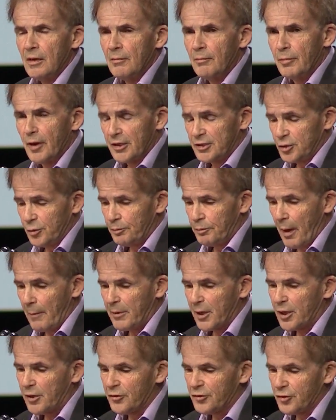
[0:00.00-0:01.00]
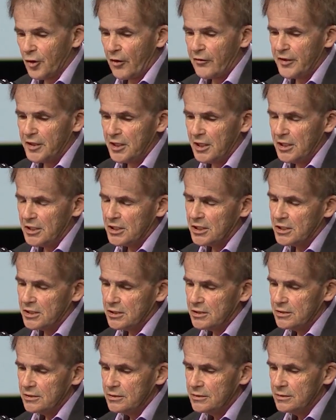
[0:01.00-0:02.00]
But public
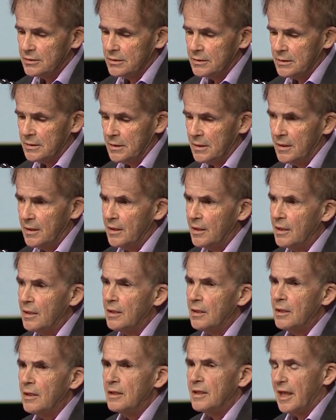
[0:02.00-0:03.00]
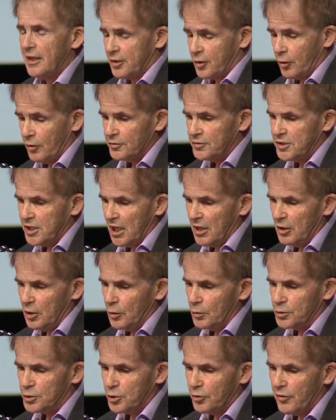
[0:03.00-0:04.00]
authorities that
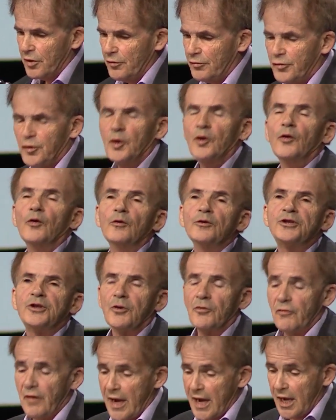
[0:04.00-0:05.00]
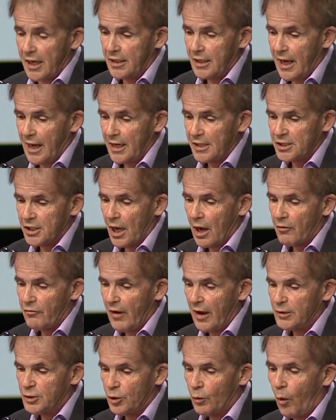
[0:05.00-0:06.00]
continue to refuse to recognize our
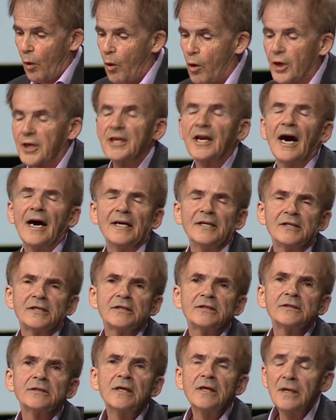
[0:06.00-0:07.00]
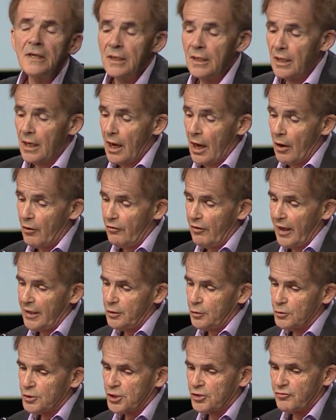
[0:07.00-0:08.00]
right to organize, our right
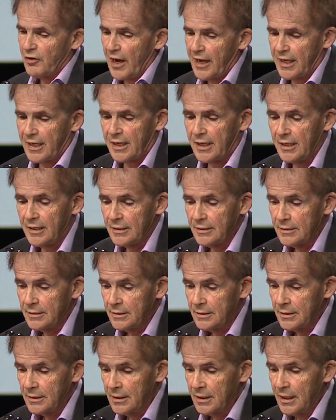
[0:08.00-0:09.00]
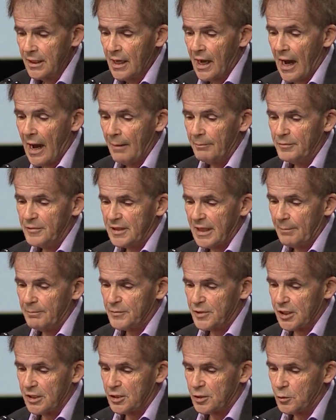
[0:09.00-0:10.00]
to strike, I'm
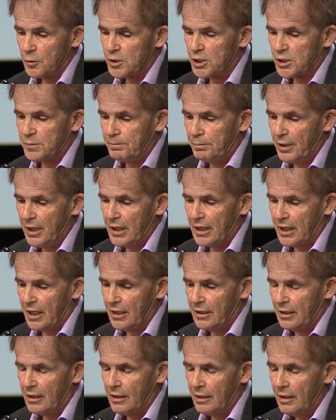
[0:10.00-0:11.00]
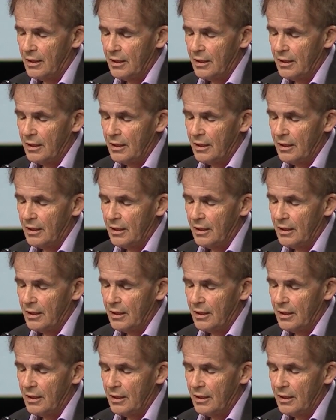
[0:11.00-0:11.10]
tempted to speak in